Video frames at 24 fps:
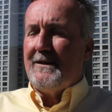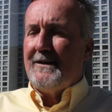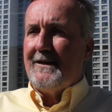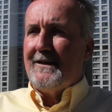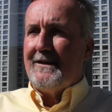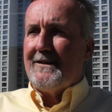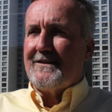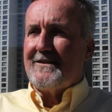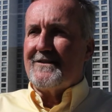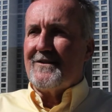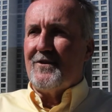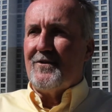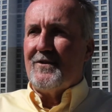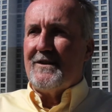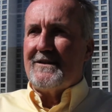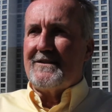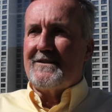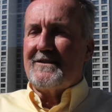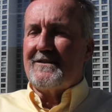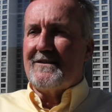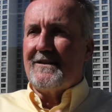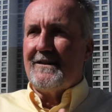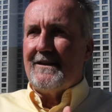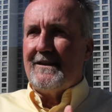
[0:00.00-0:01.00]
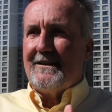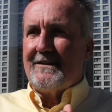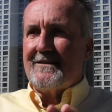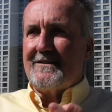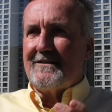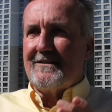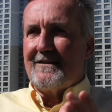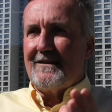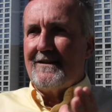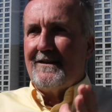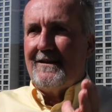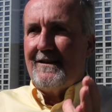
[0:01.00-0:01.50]
And so it's,
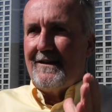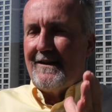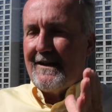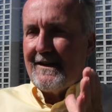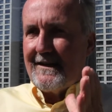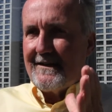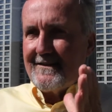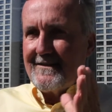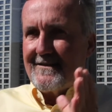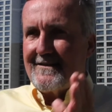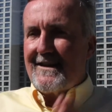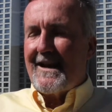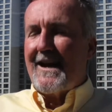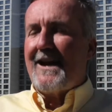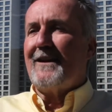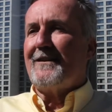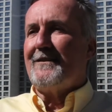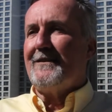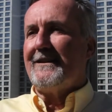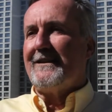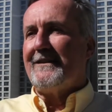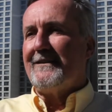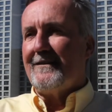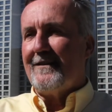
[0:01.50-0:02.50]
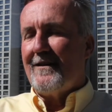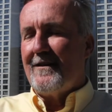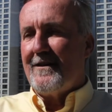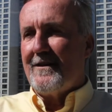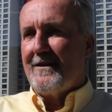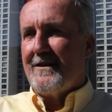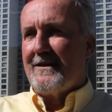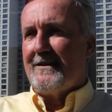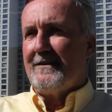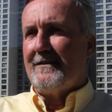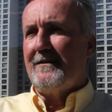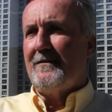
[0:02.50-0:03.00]
it's exactly in
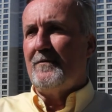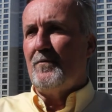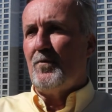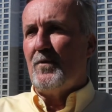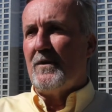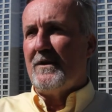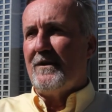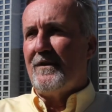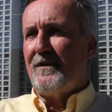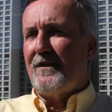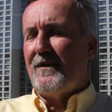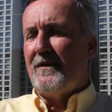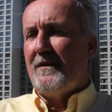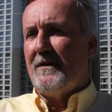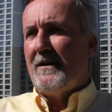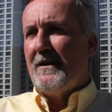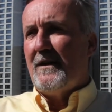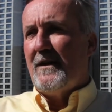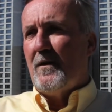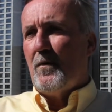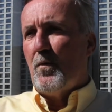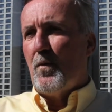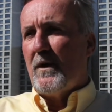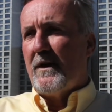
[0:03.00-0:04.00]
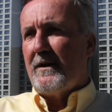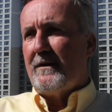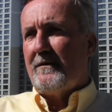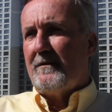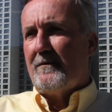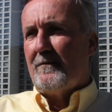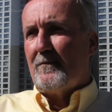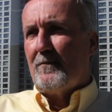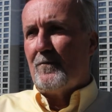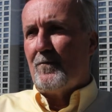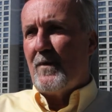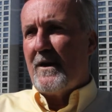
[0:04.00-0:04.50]
line with what
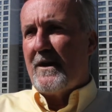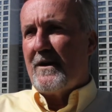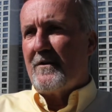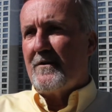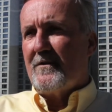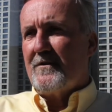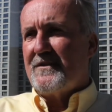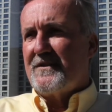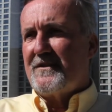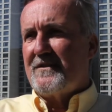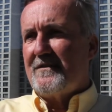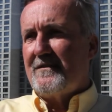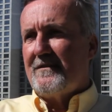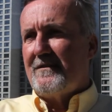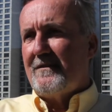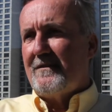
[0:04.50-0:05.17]
Rare's